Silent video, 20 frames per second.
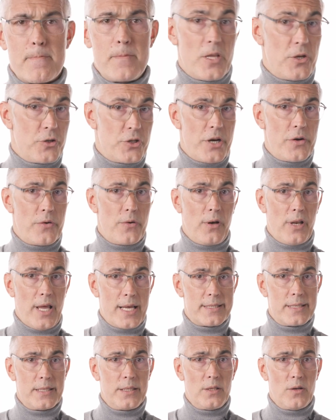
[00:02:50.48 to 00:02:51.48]
The general
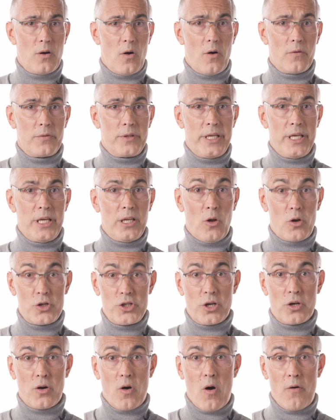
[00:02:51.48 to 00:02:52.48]
lesson of the
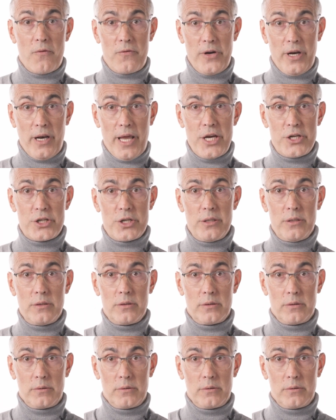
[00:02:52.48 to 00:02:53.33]
logic of relation,